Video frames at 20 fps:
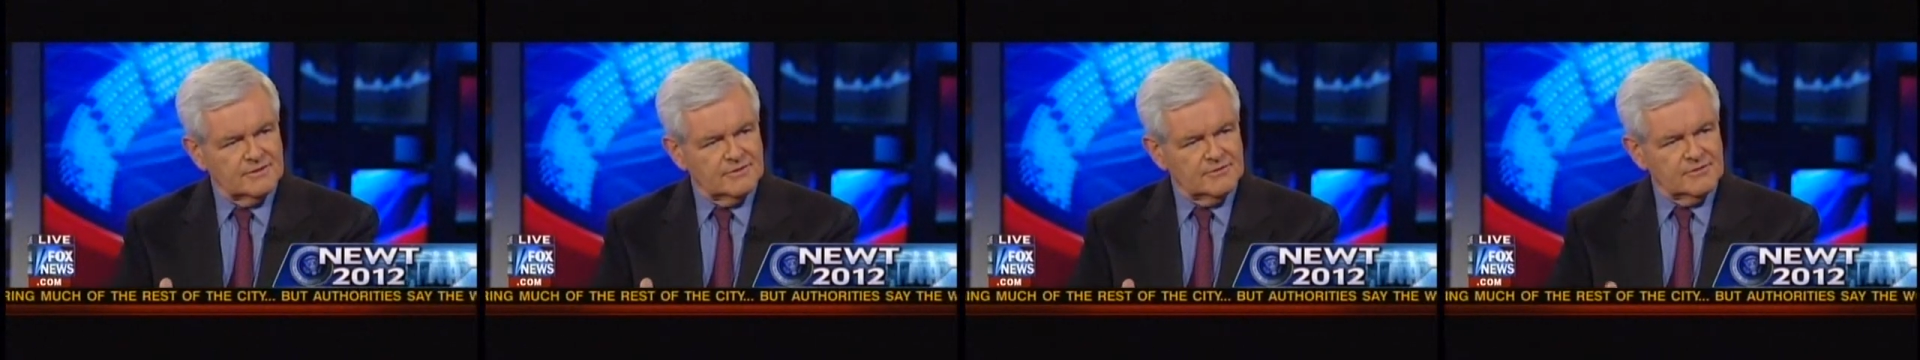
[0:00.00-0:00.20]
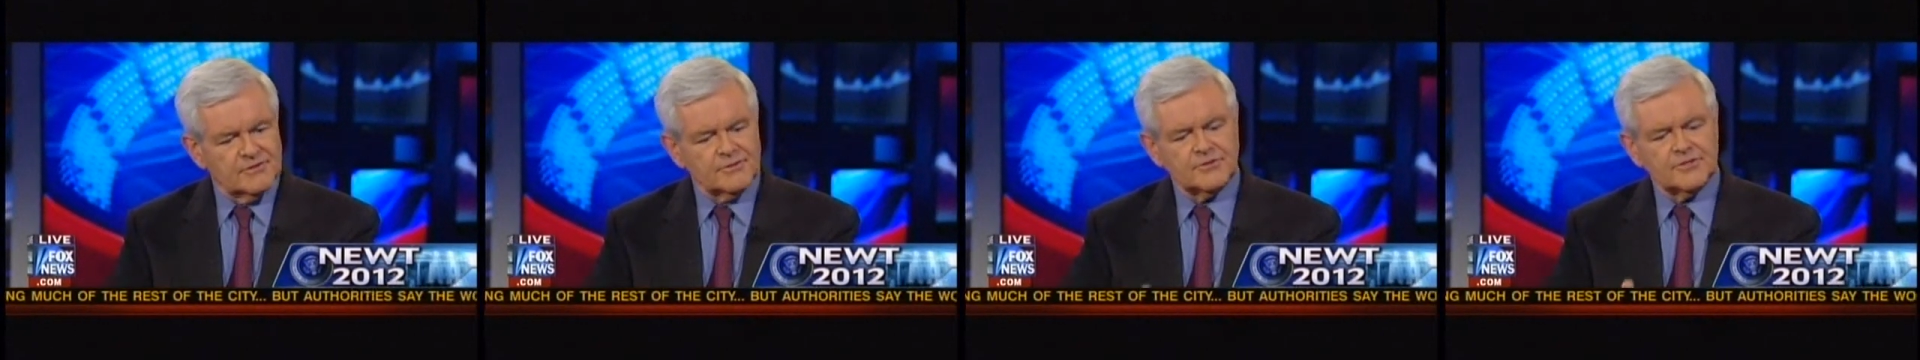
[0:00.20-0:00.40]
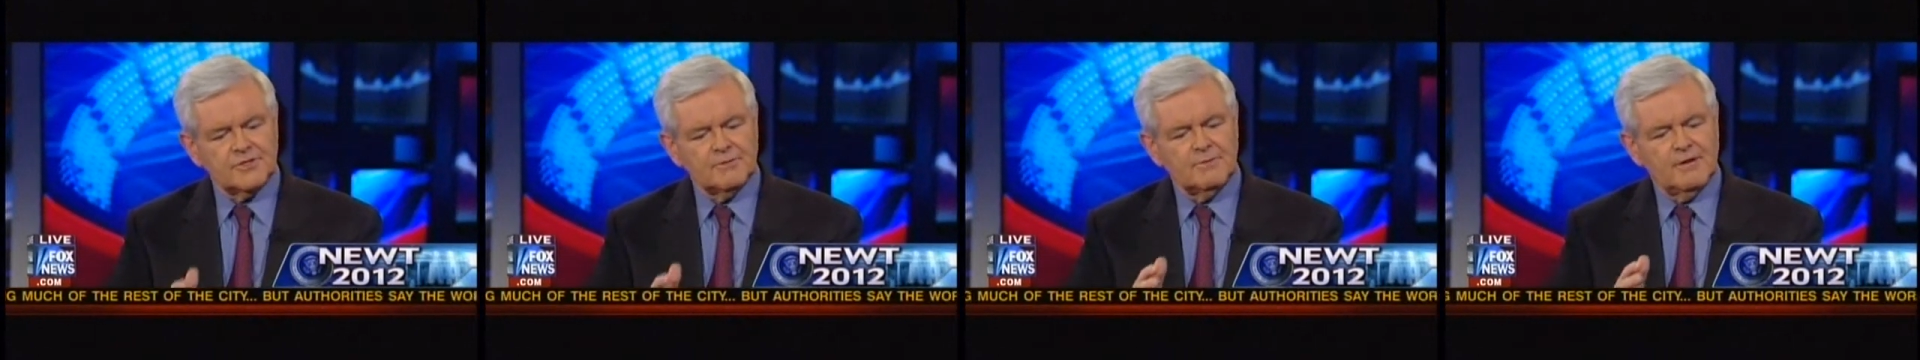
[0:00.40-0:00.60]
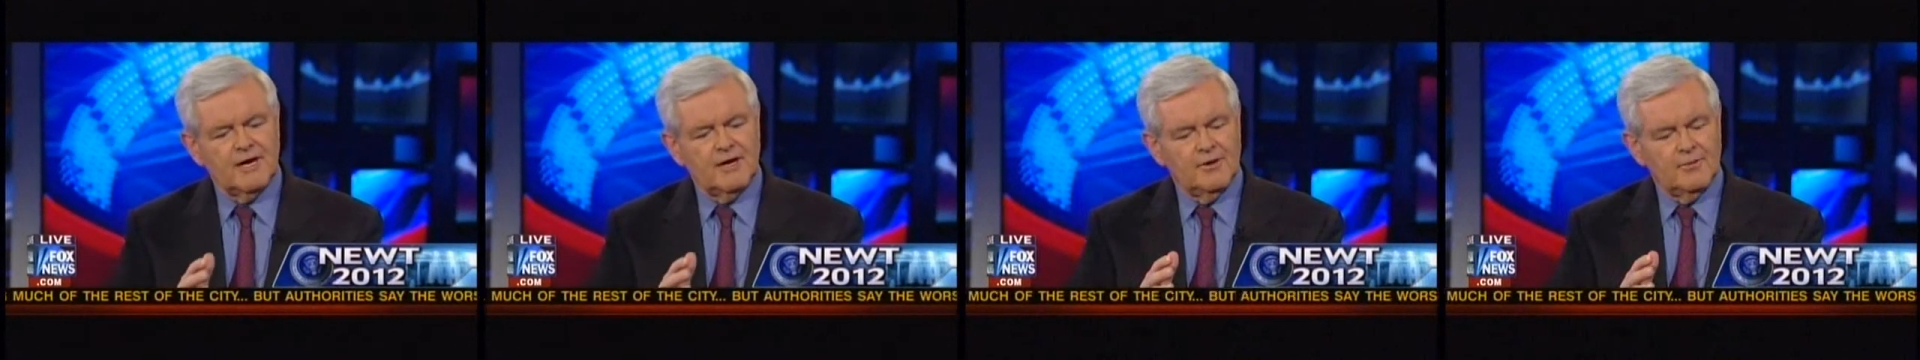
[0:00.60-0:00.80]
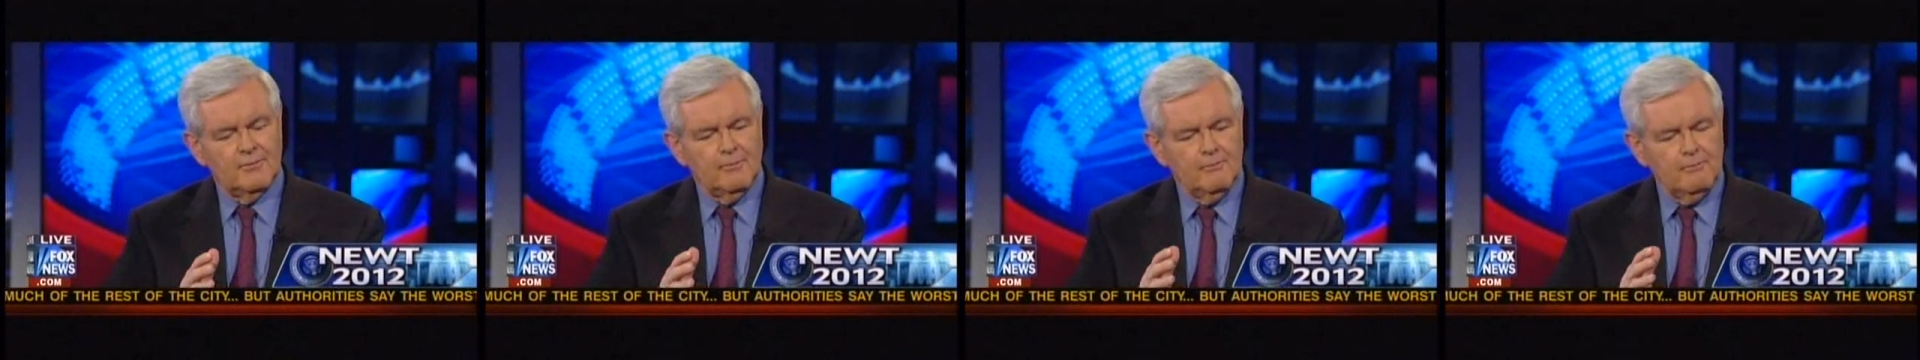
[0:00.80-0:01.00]
This is
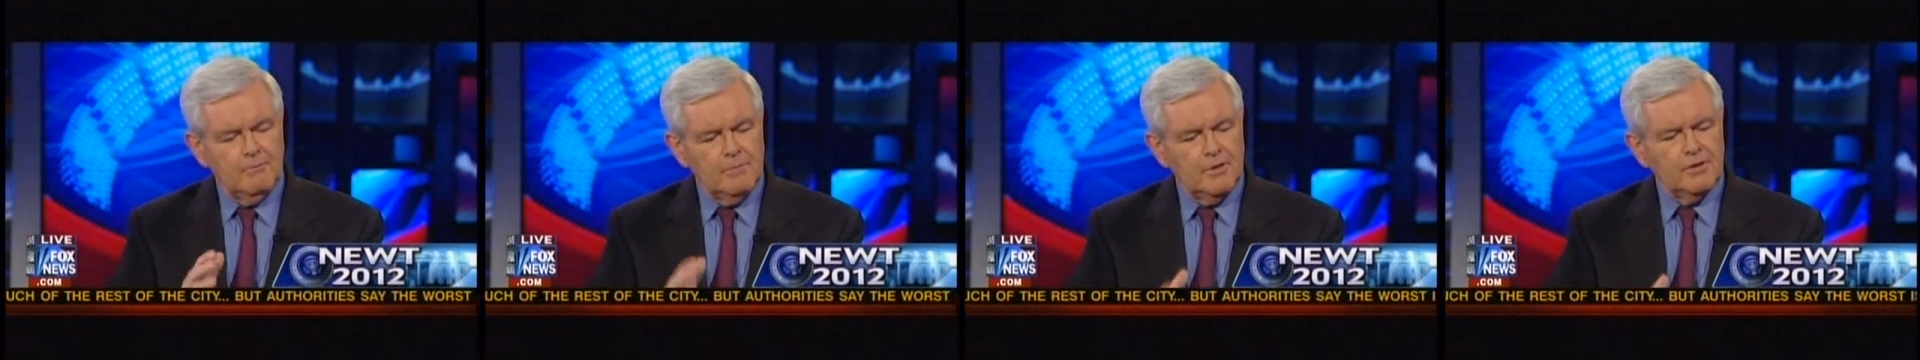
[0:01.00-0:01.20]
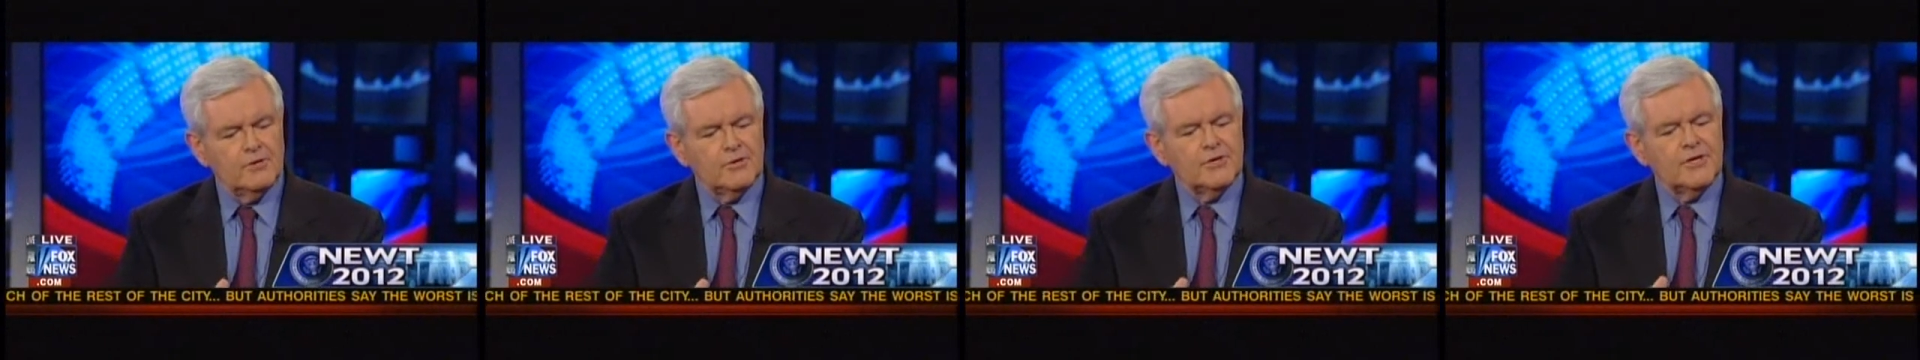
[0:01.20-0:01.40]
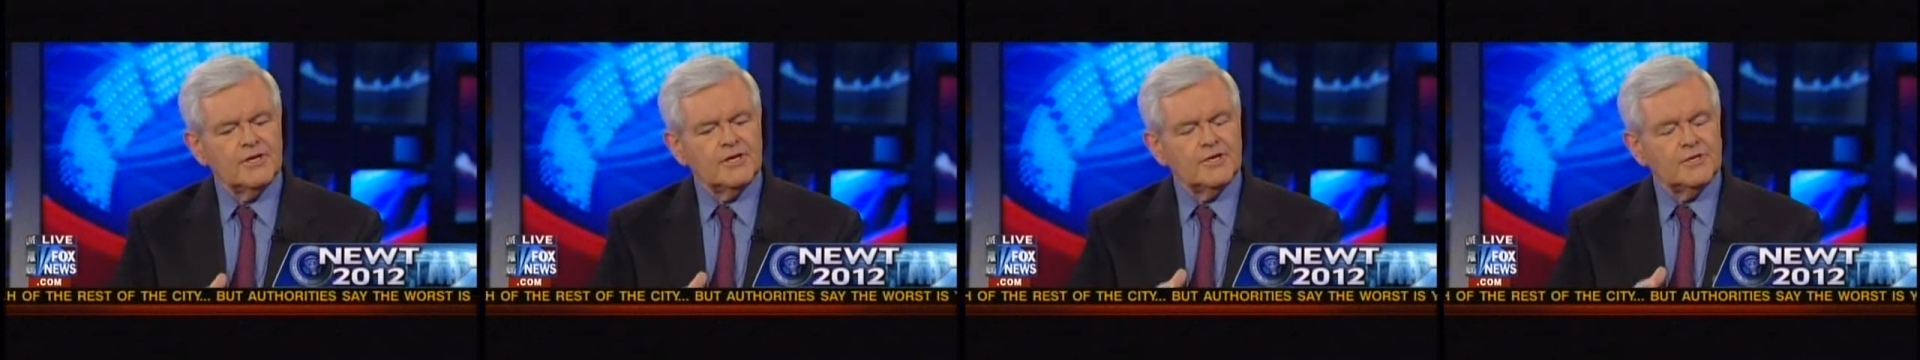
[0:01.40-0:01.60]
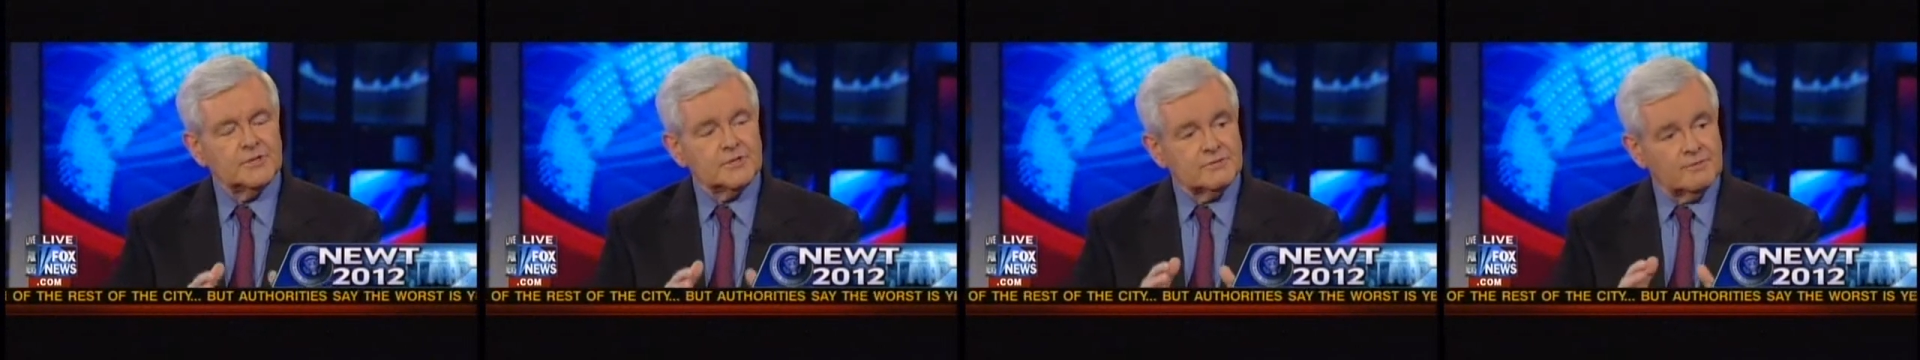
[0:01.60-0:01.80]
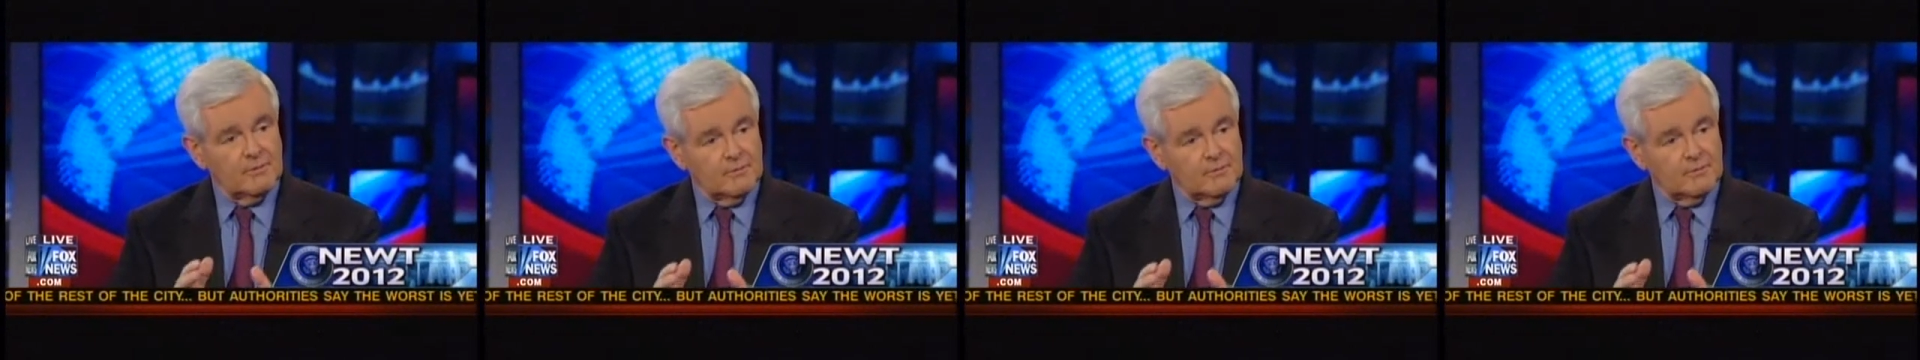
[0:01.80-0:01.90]
about millions of